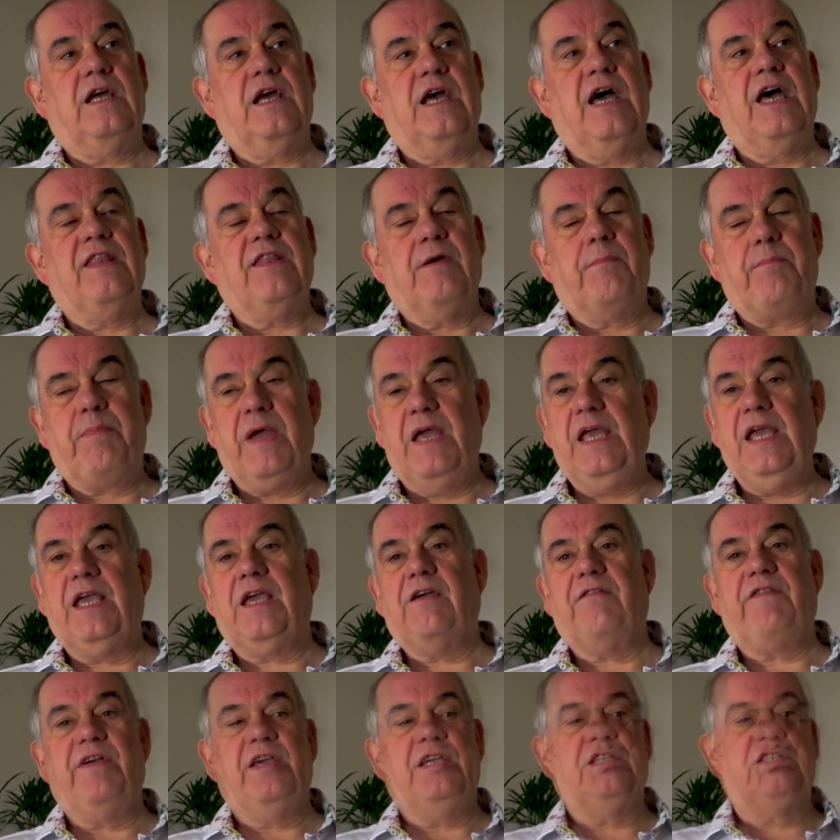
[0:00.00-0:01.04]
at the
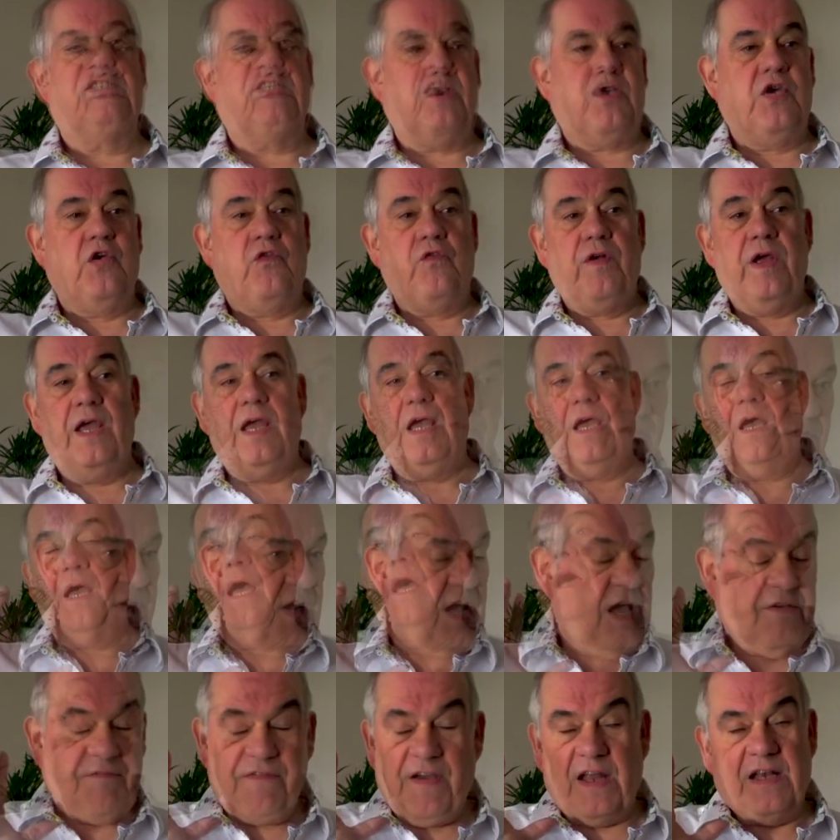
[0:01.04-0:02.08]
peak of his career.
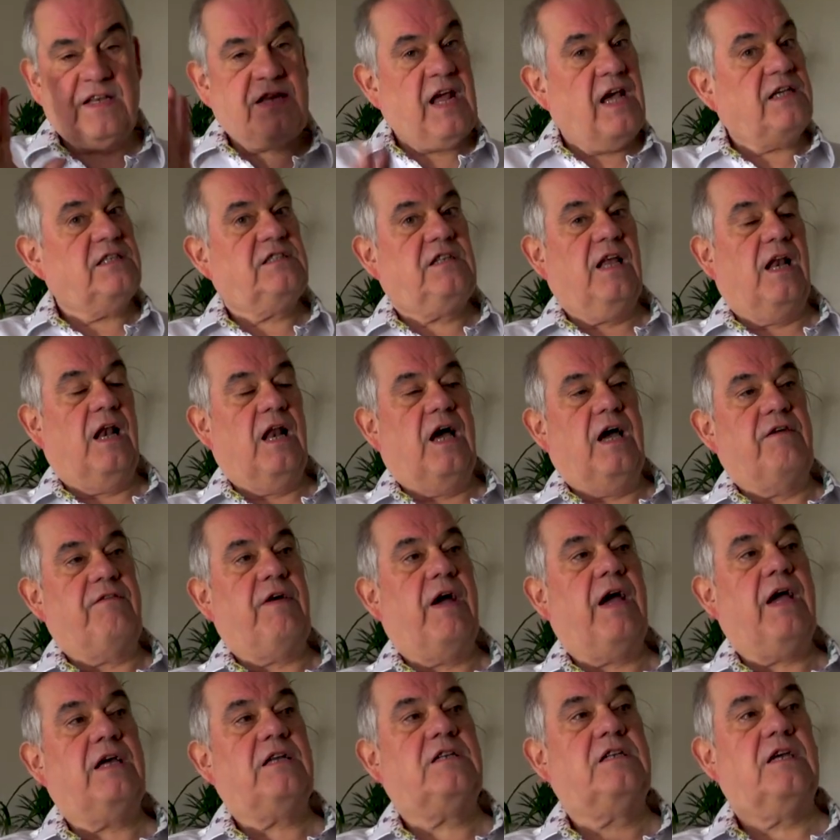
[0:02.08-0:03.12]
A fantastic live
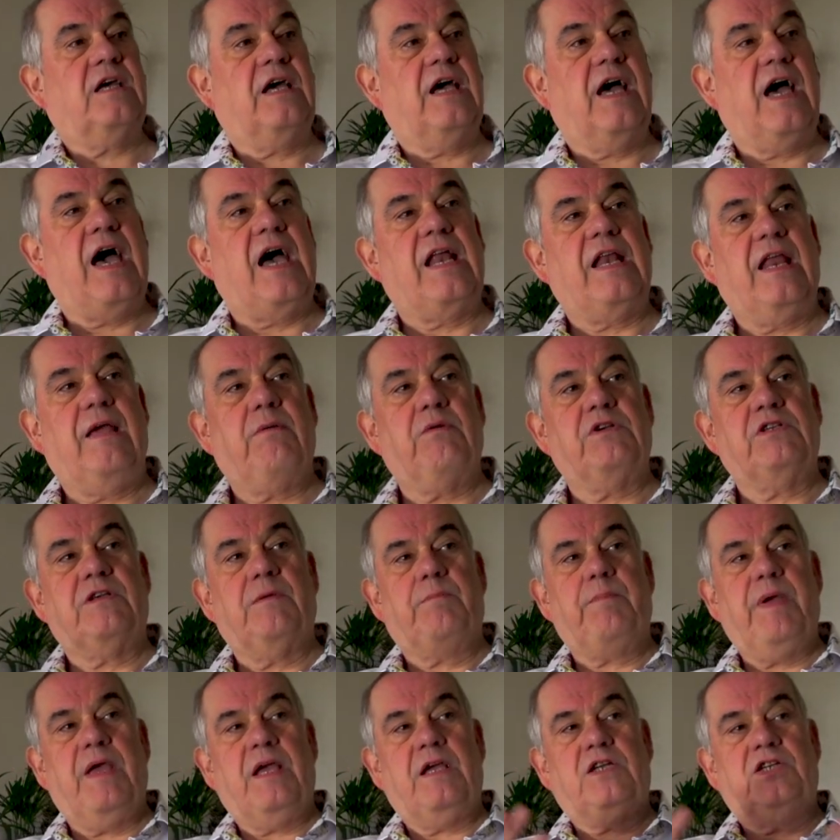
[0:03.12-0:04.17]
act, and it was
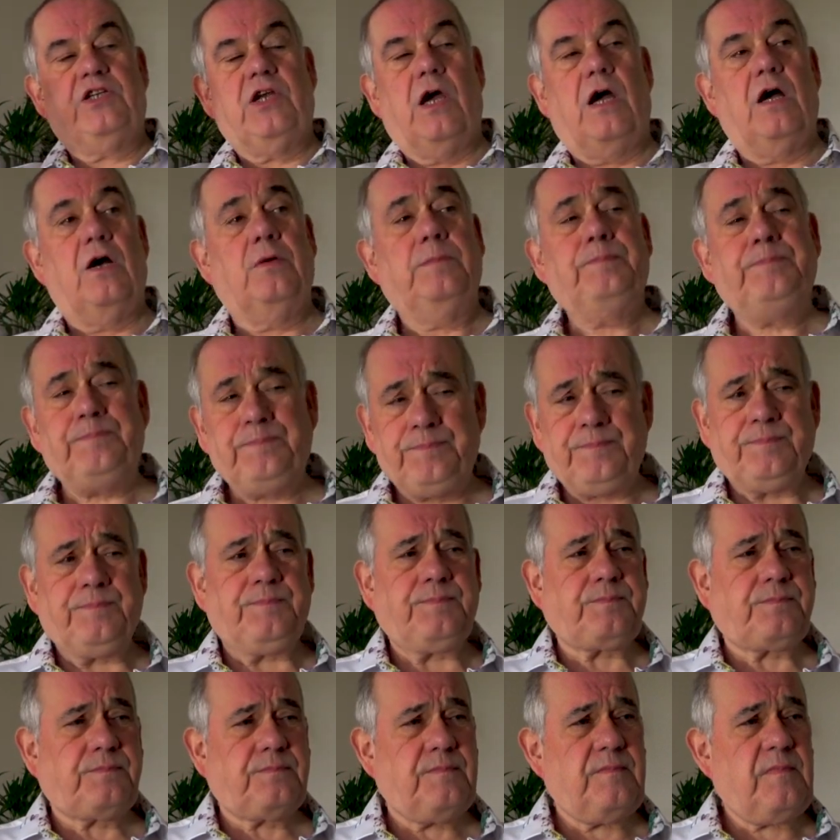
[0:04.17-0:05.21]
a big show,
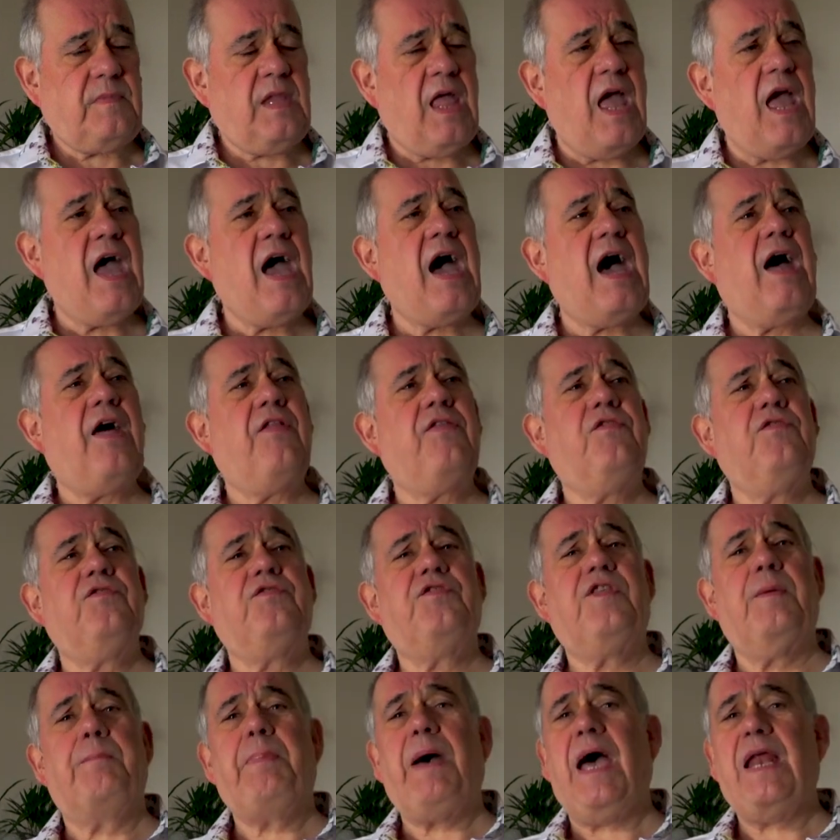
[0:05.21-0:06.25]
and
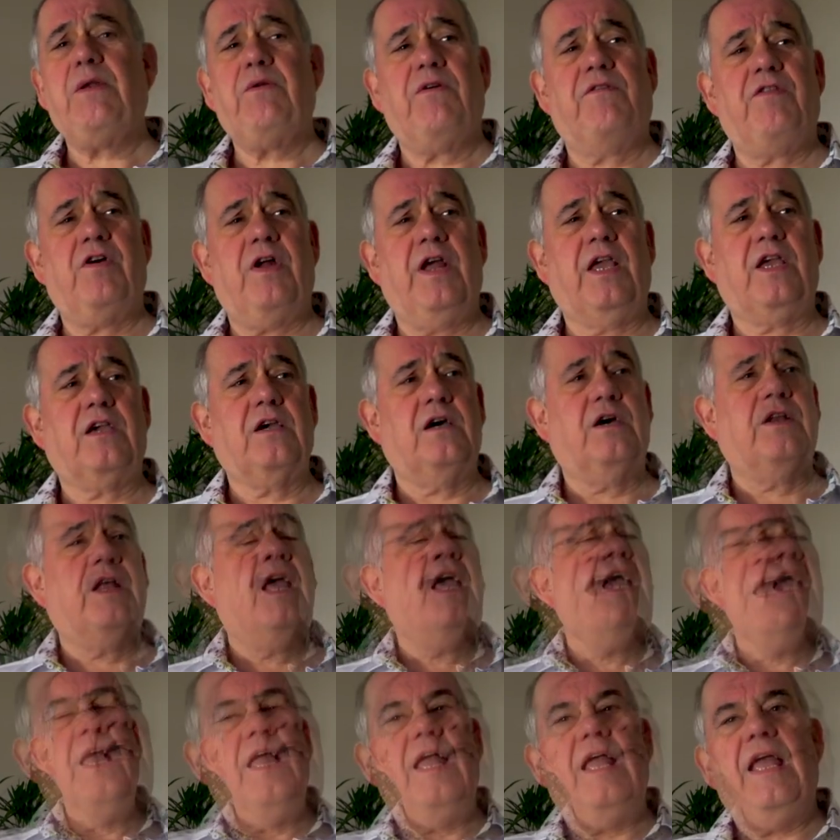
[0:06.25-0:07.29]
the band were very good.
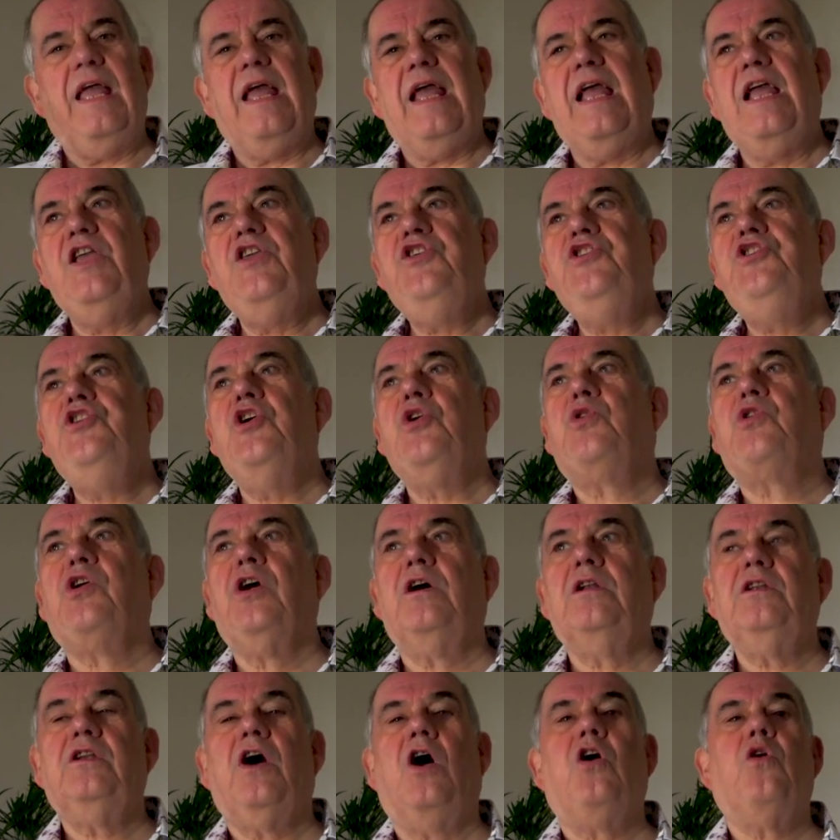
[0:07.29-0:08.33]
You
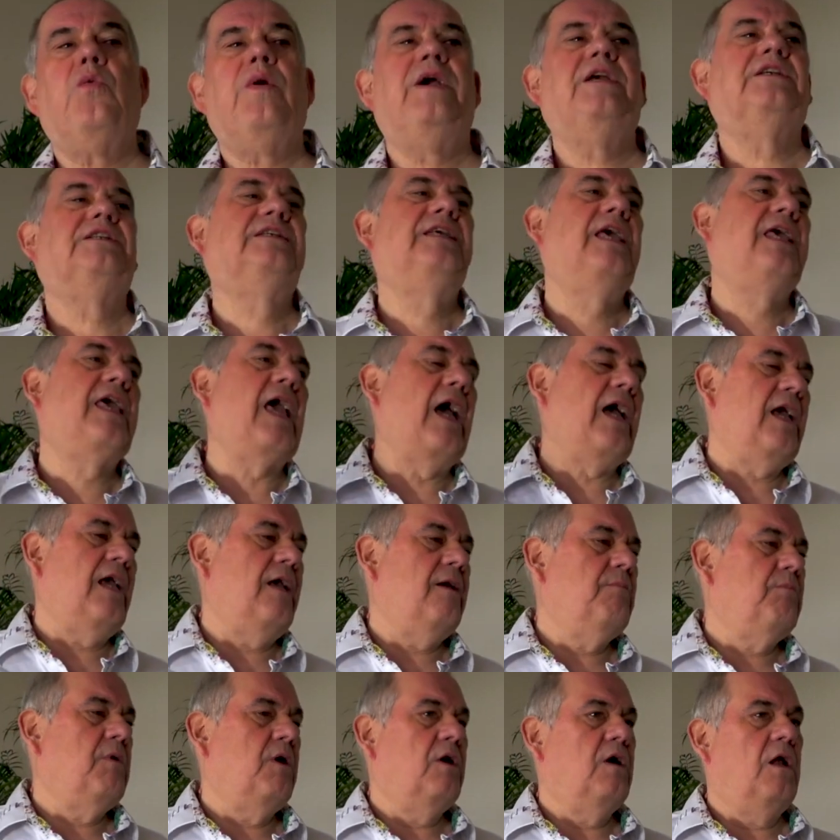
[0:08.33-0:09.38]
couldn't always get
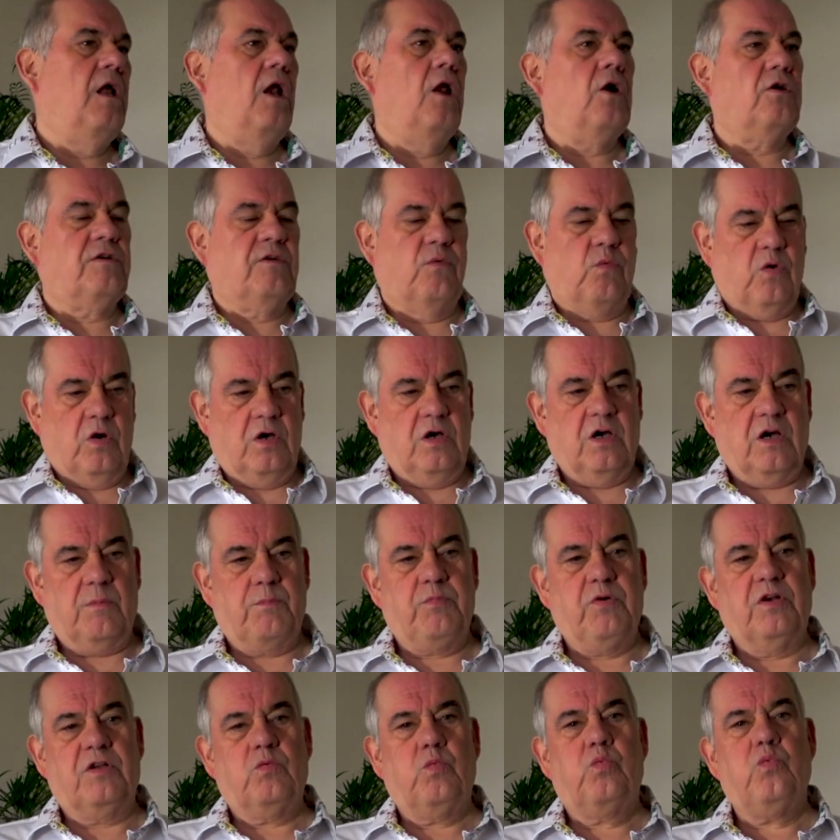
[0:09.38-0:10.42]
him a lot of work,
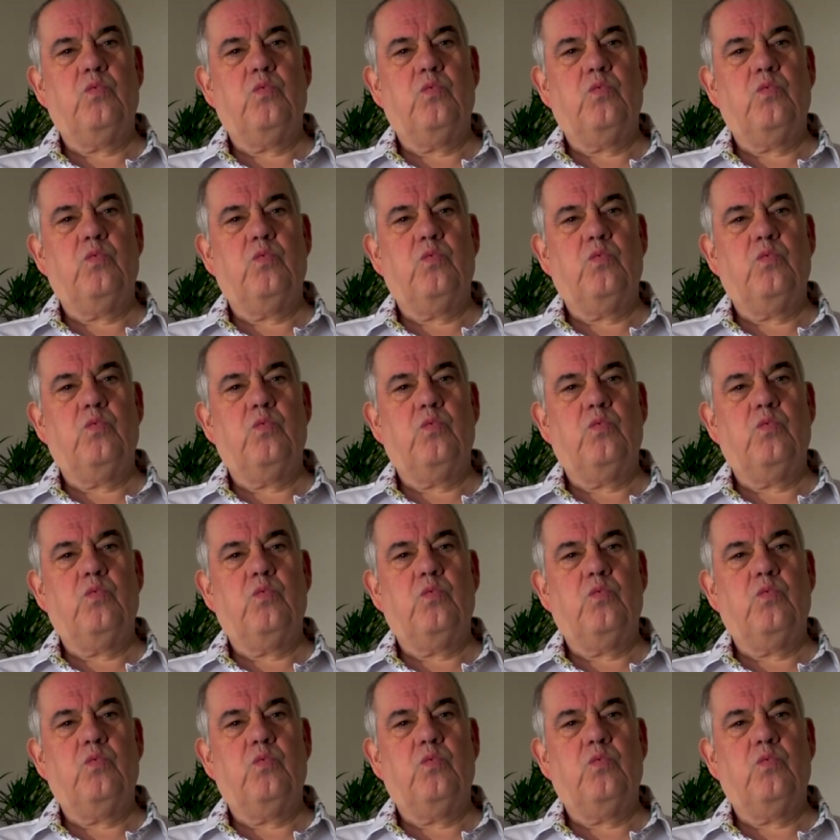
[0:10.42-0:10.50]
but